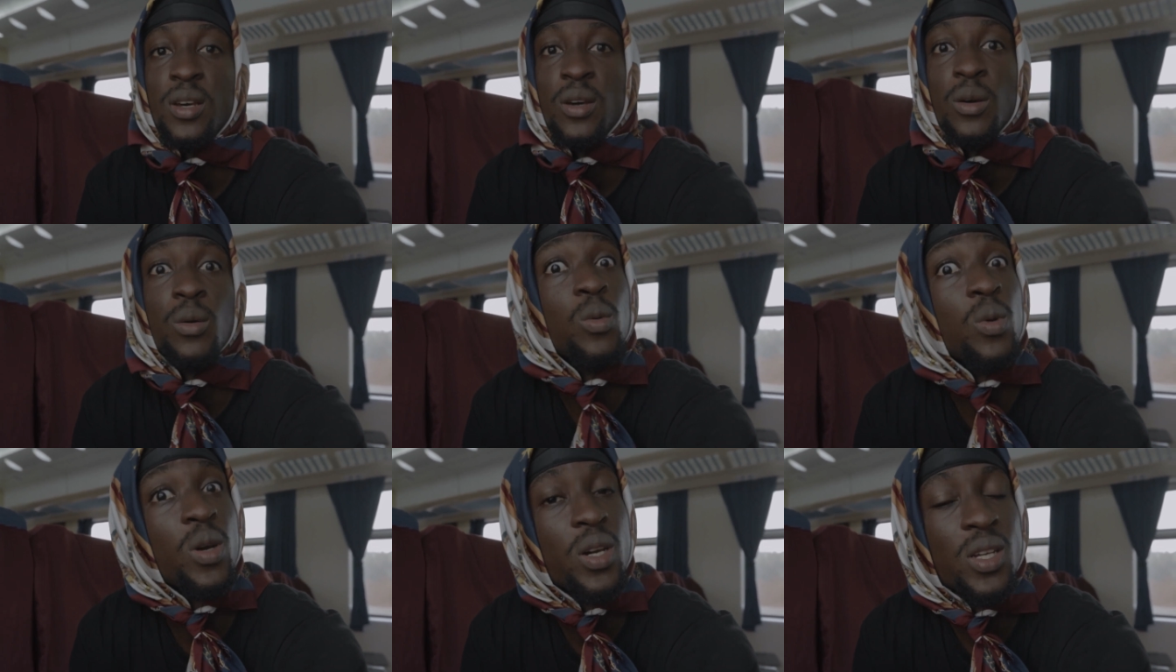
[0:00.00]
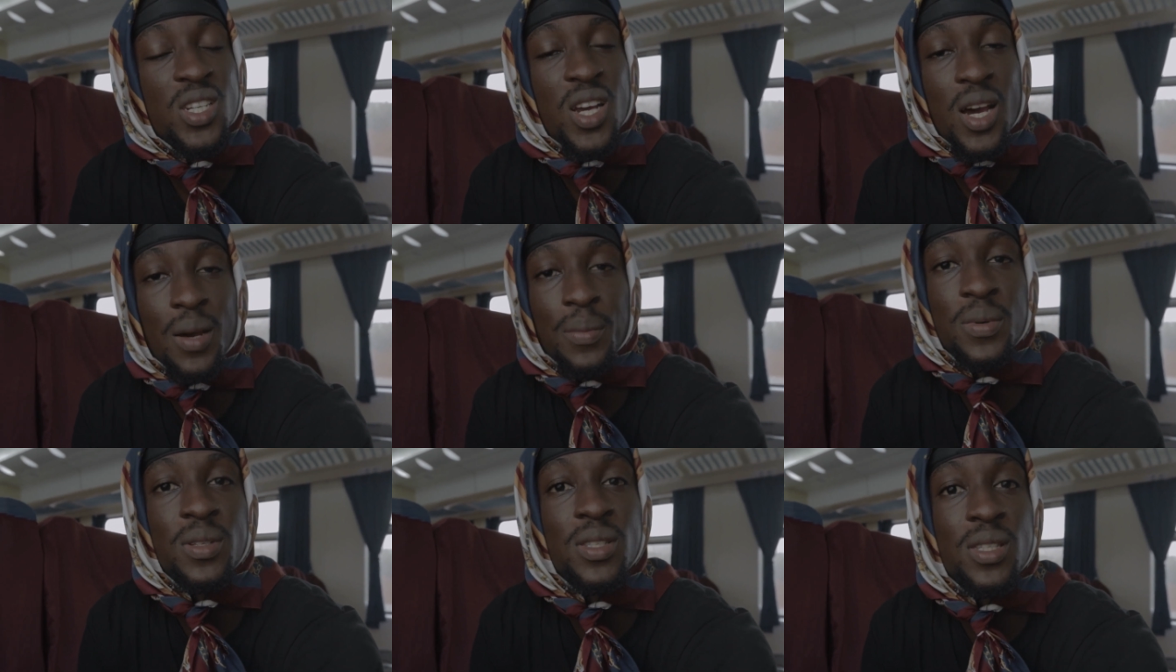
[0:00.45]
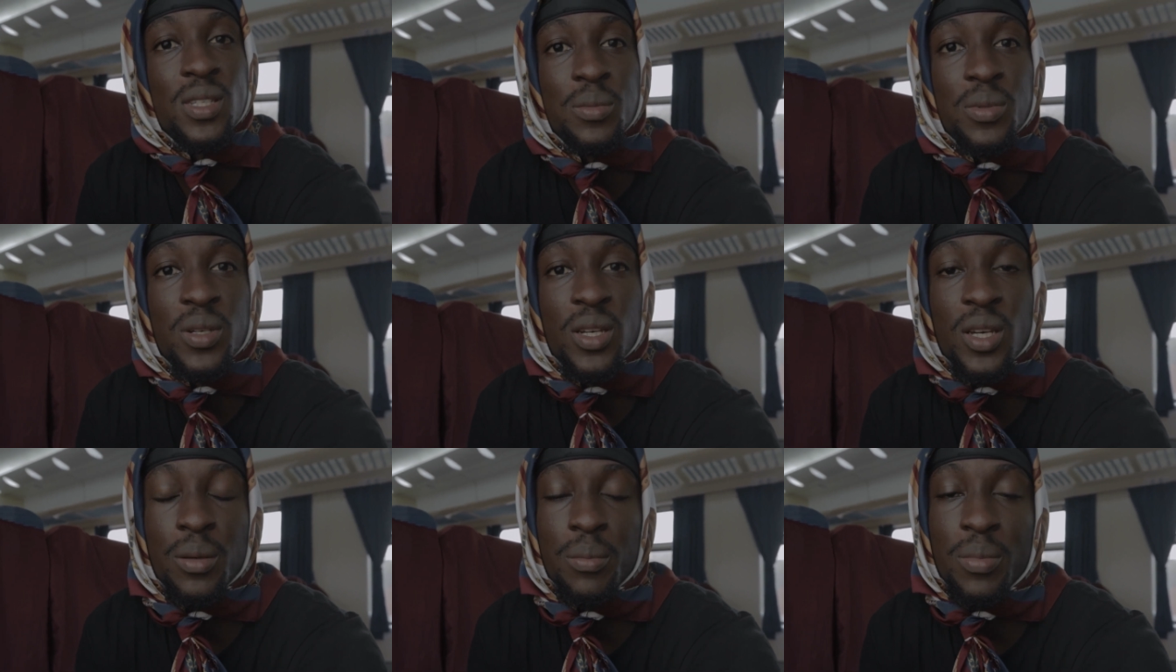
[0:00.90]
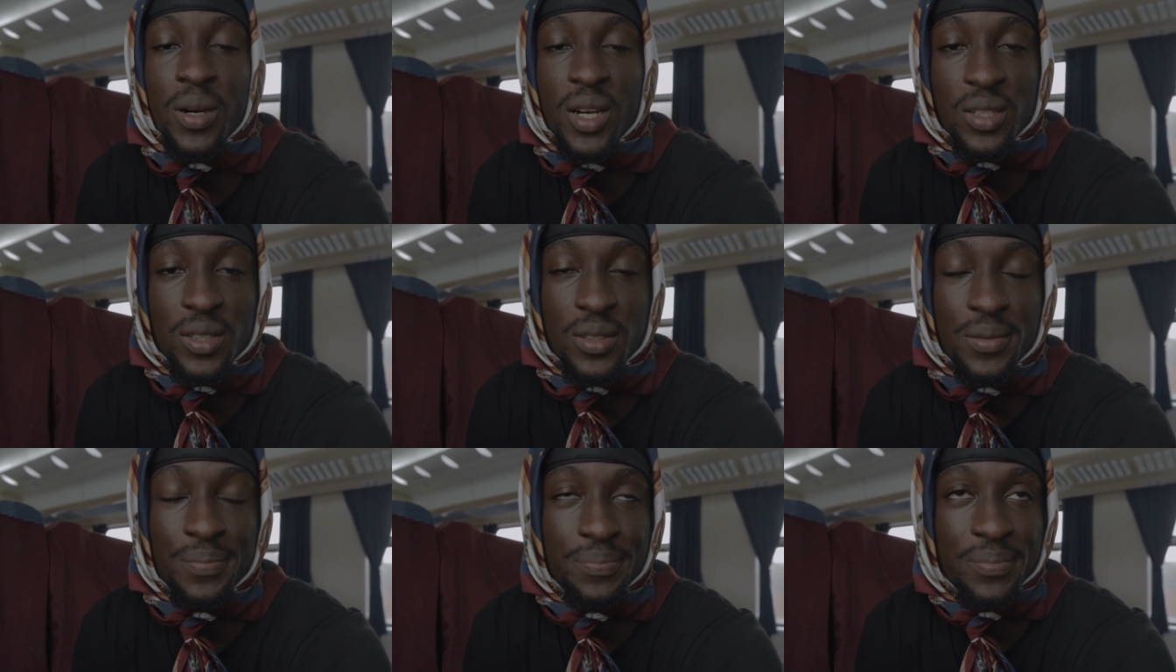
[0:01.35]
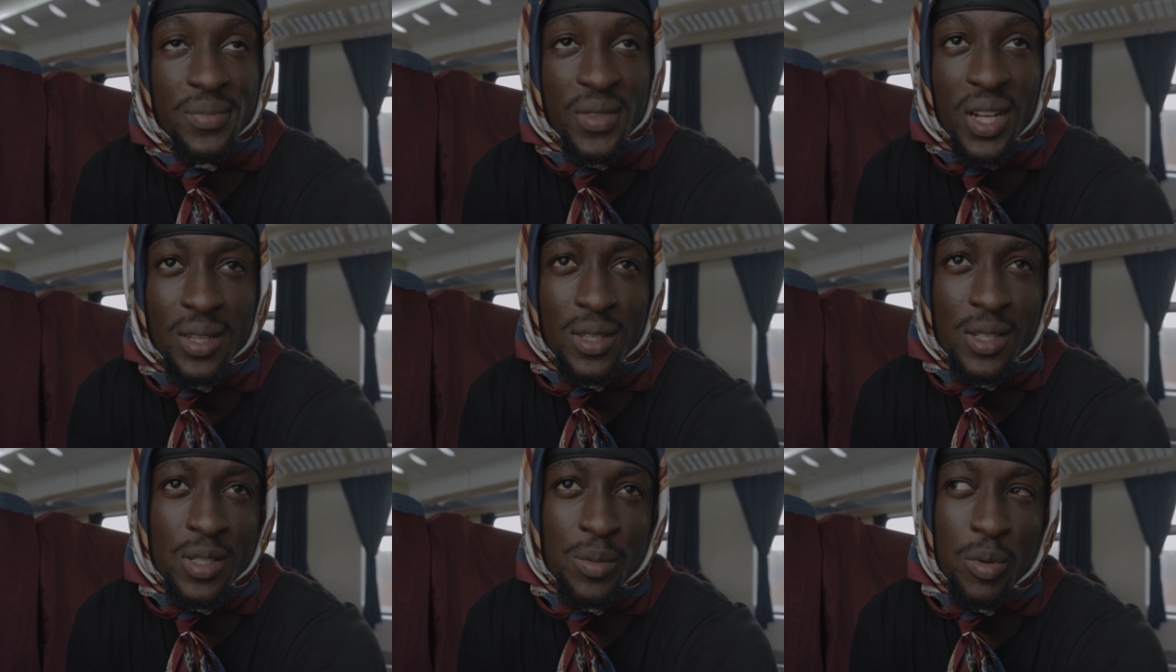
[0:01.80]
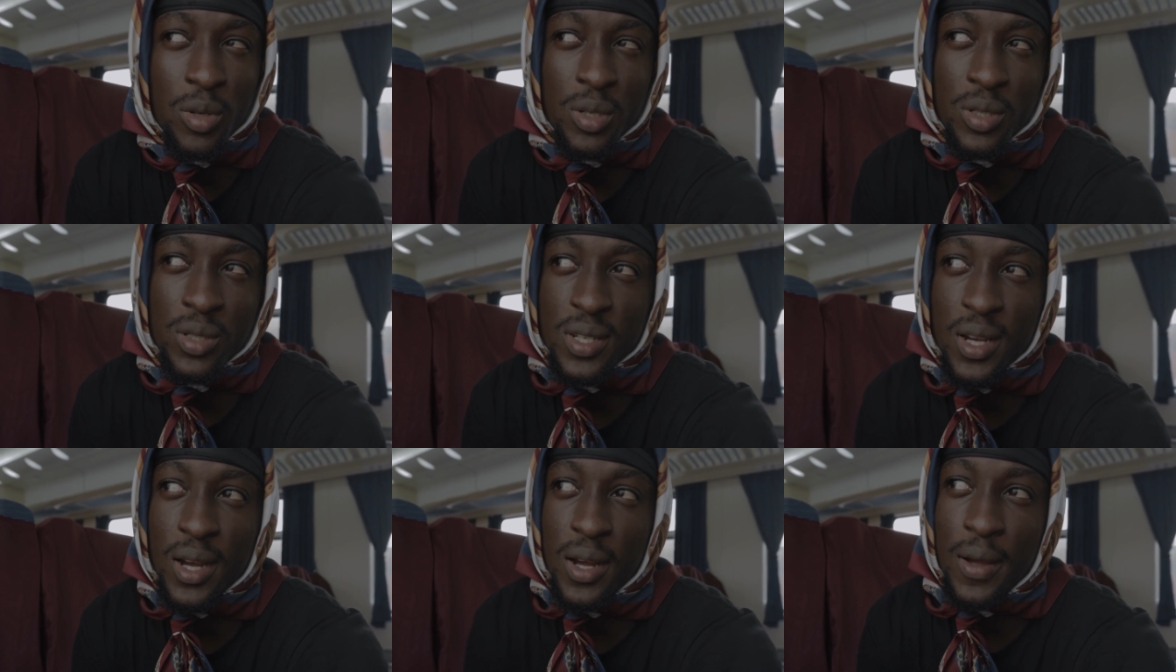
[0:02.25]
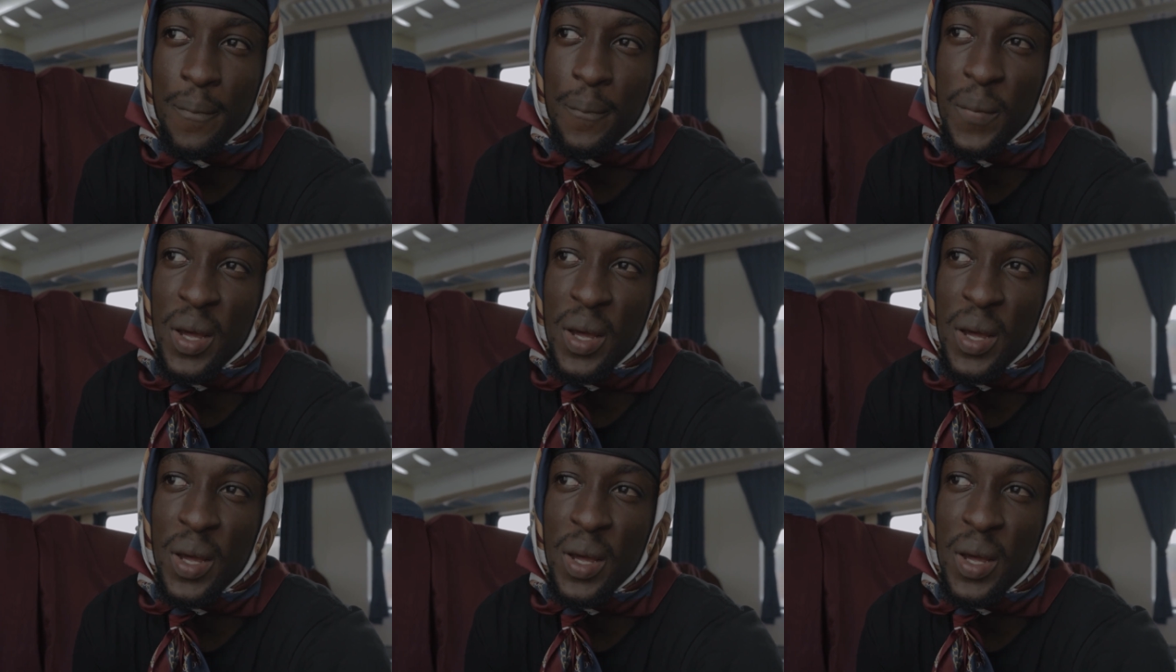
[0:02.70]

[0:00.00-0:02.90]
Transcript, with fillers: which happened to be Ibadan at this point in time.